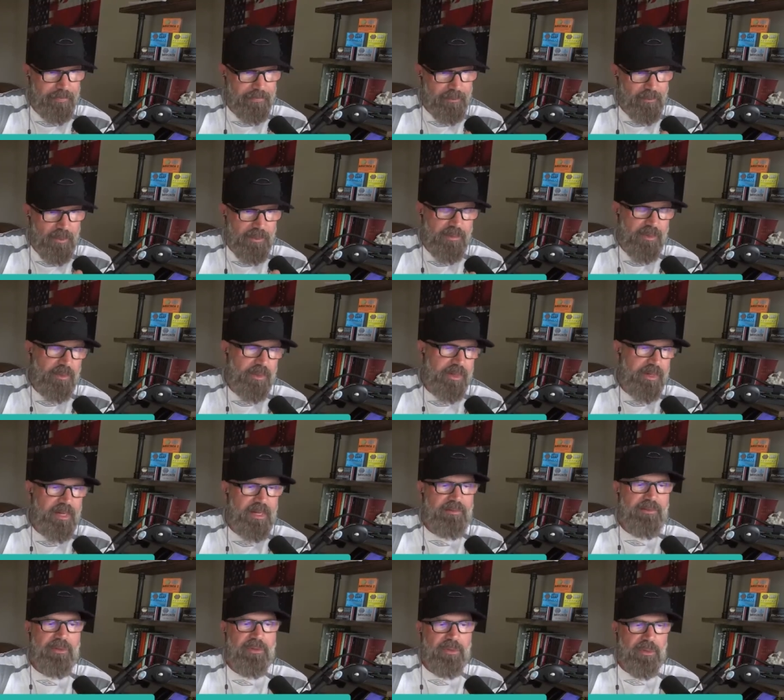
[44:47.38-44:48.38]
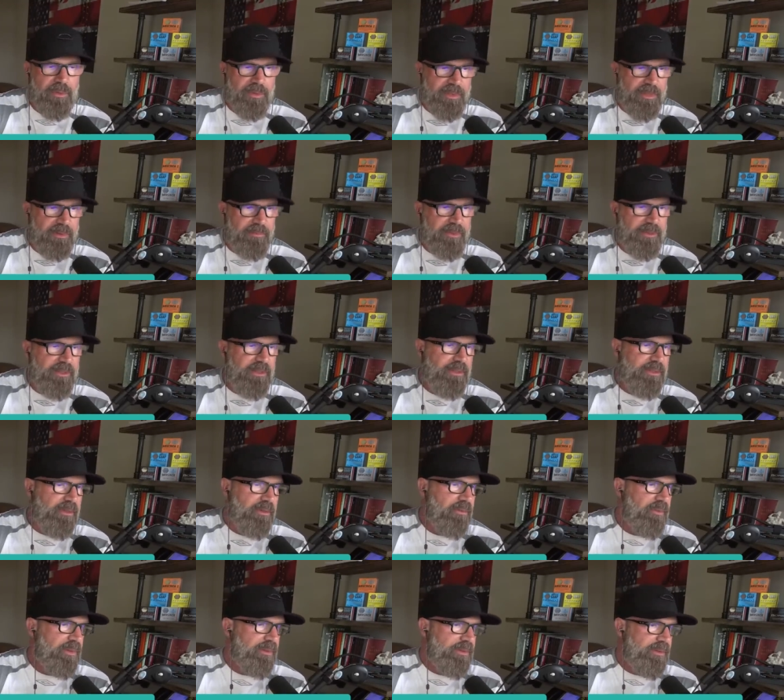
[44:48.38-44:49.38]
Women want to have authority, but they
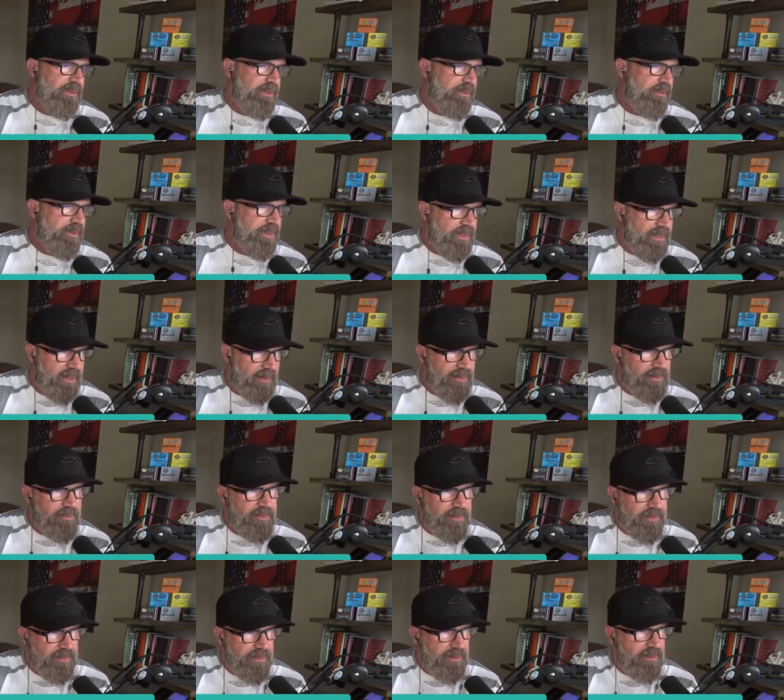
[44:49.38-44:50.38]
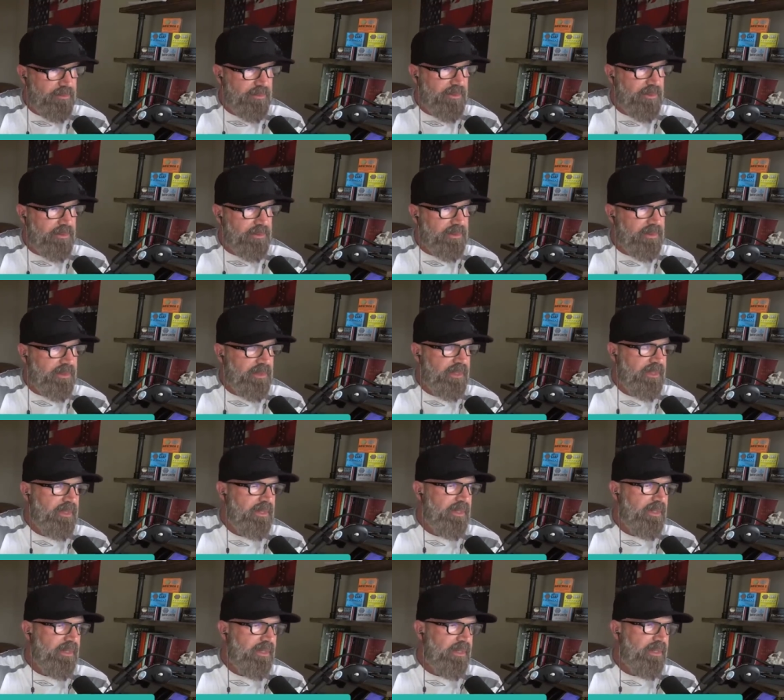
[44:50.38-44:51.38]
don't want to deal with the accountability component.
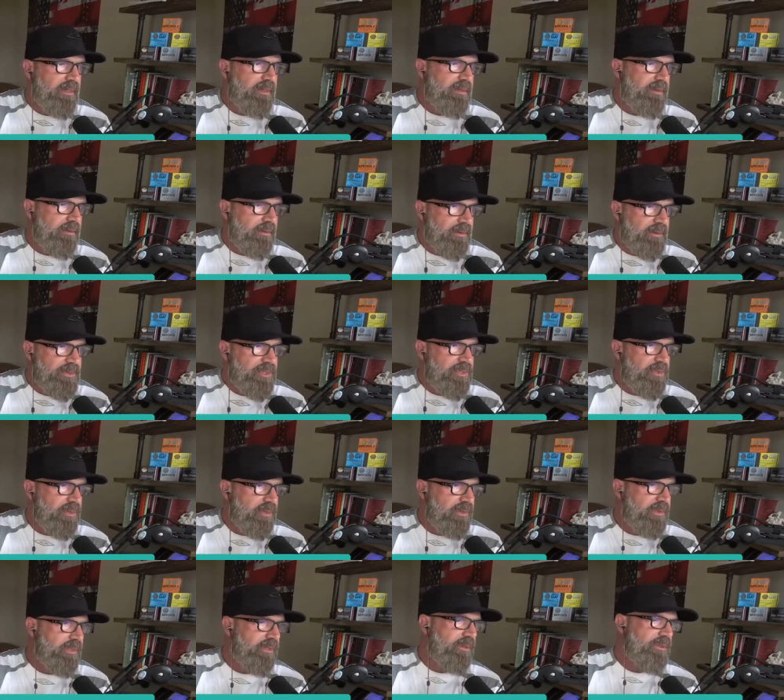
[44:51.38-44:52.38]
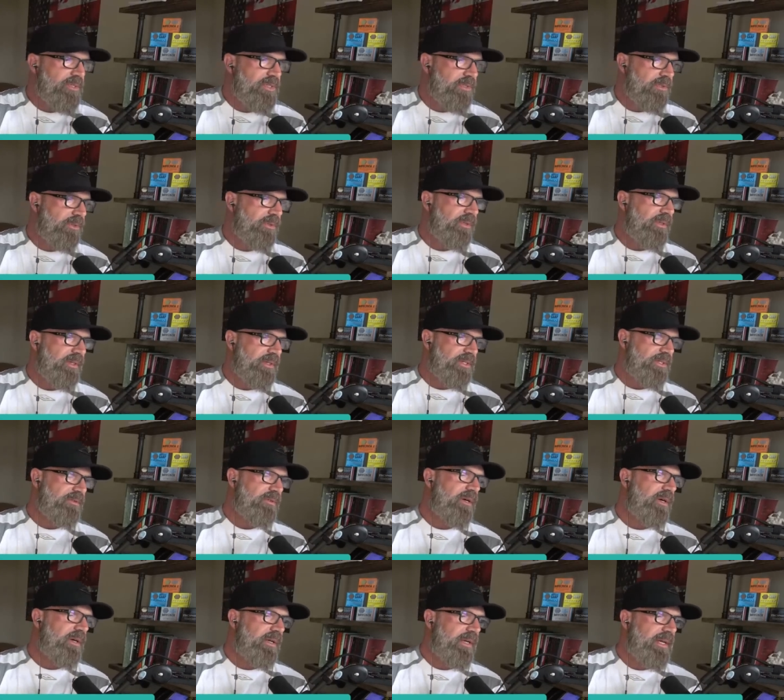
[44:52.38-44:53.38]
And historically, those two things have
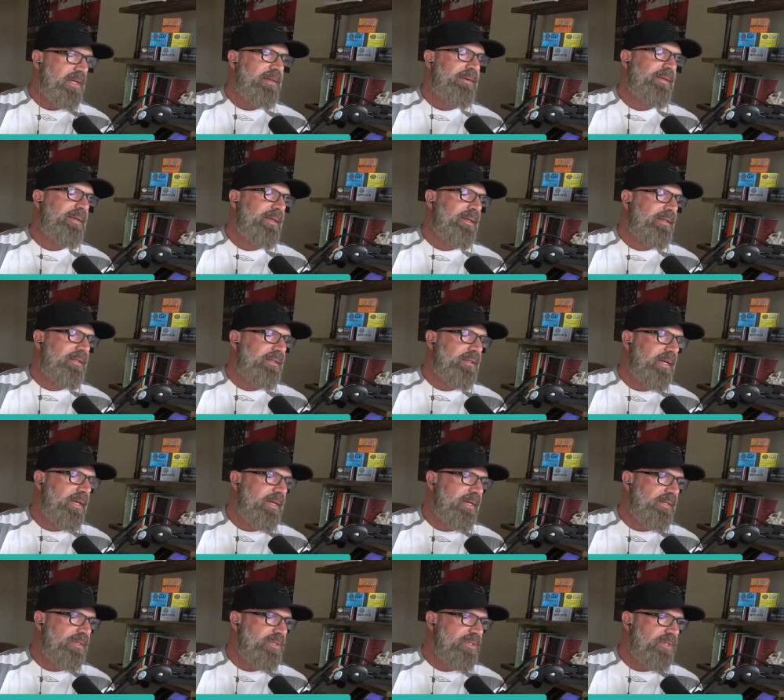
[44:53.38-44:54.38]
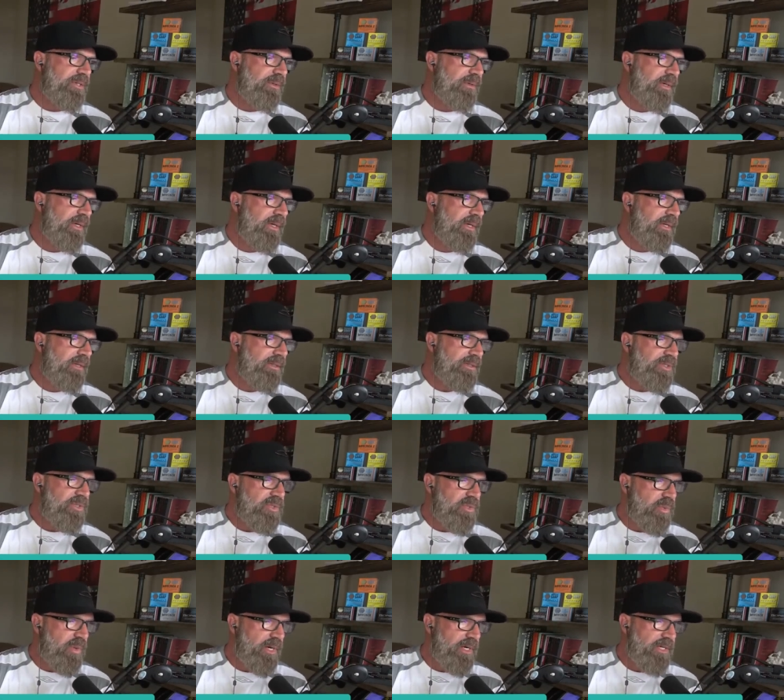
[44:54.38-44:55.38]
gone hand in hand. So this
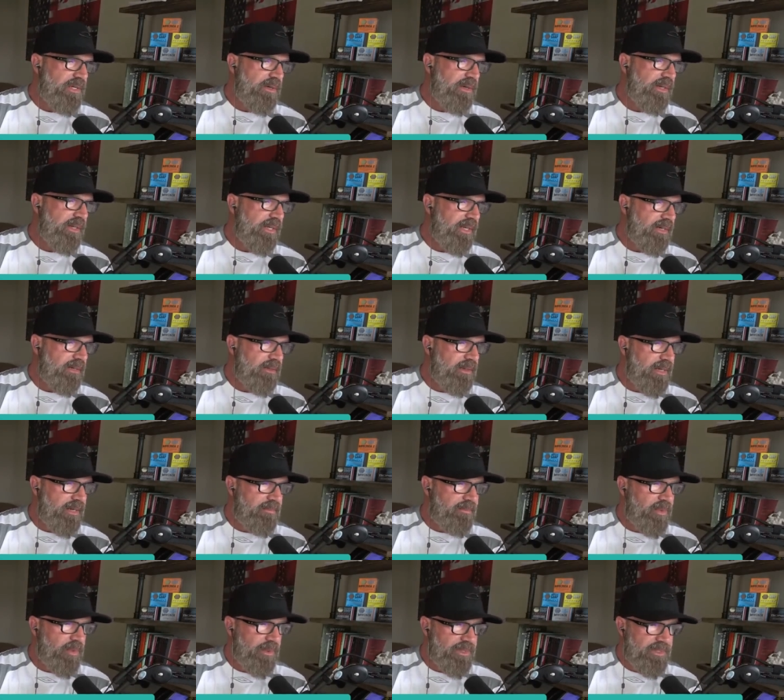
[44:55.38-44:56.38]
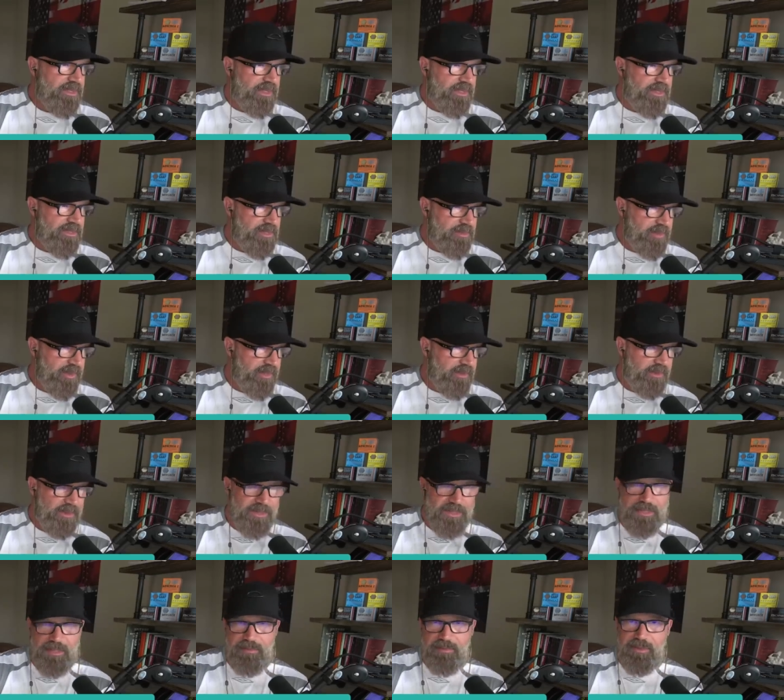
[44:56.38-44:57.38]
is why you're going to get a lot of pointing and sputtering
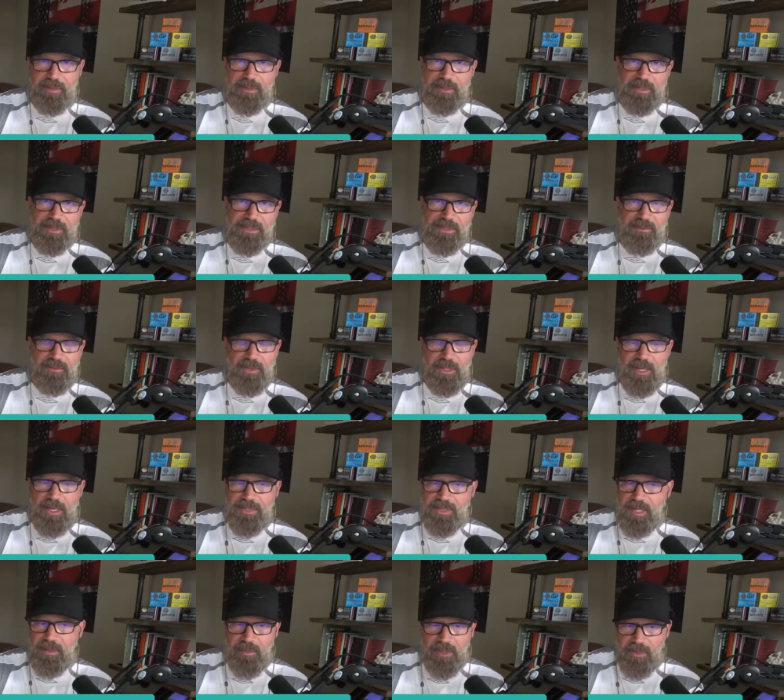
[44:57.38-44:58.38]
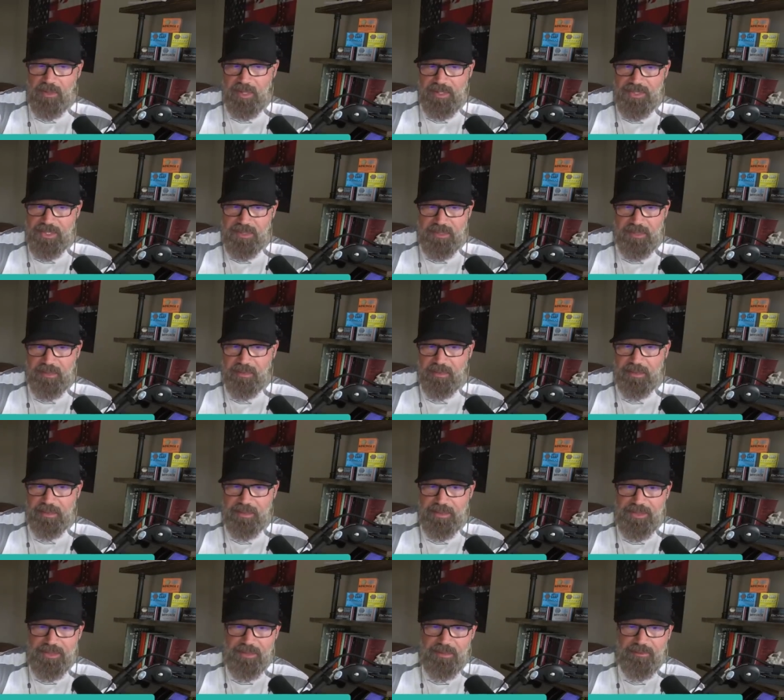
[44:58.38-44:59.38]
stuff like this. If you guys come across anything like
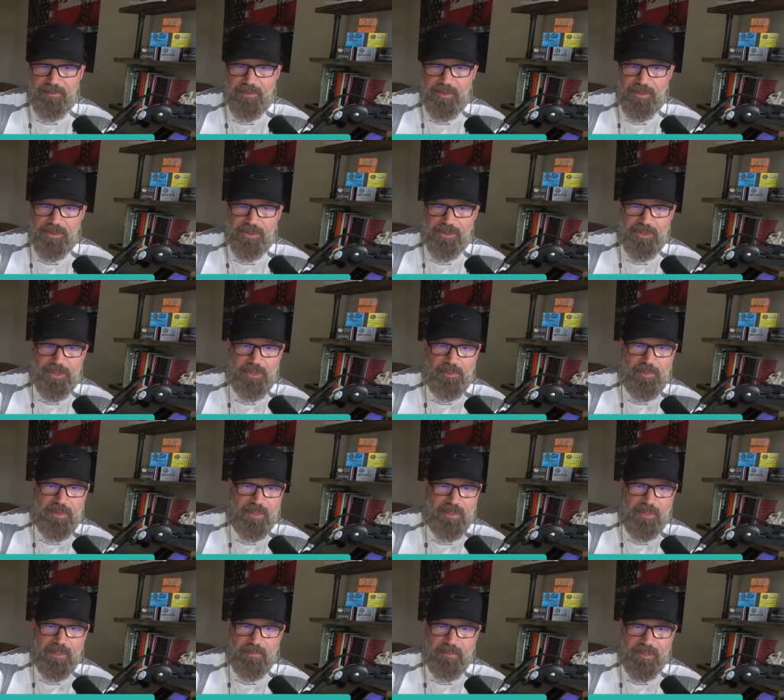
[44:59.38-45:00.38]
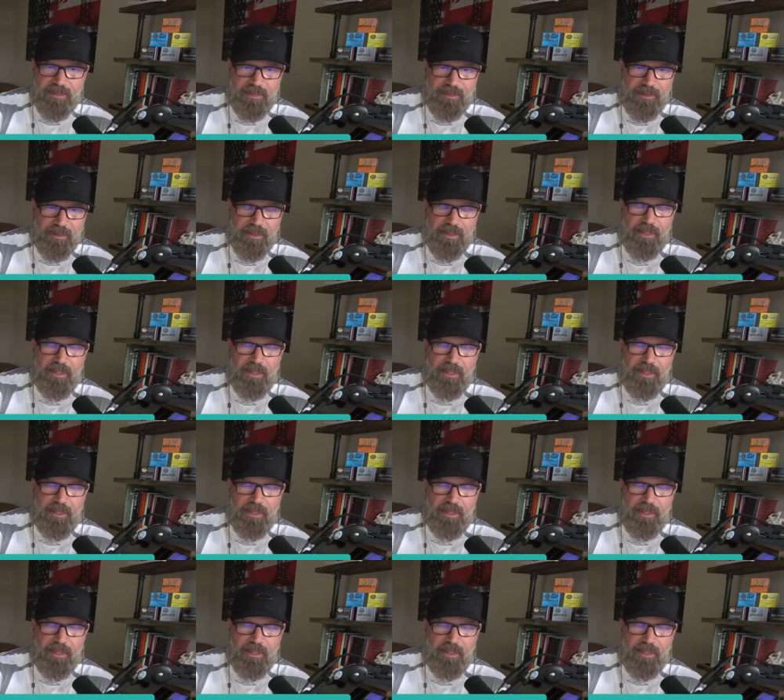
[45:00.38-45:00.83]
this in the future, shoot me an email